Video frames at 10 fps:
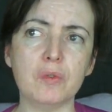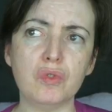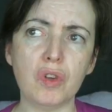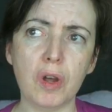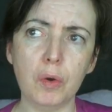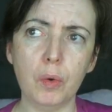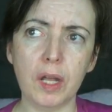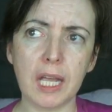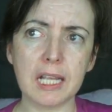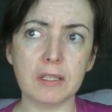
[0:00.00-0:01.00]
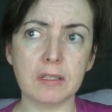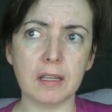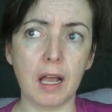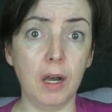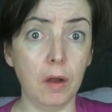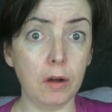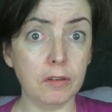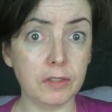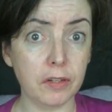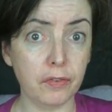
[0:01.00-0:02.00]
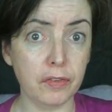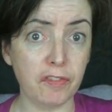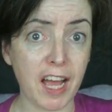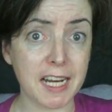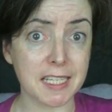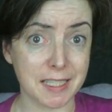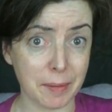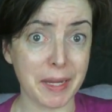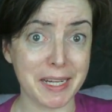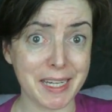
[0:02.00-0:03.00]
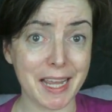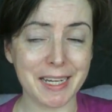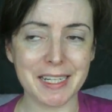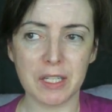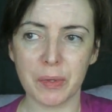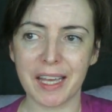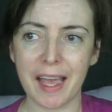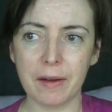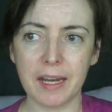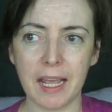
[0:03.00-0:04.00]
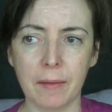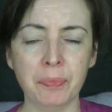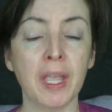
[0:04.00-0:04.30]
So it's a lot of different factors are being taken into account here.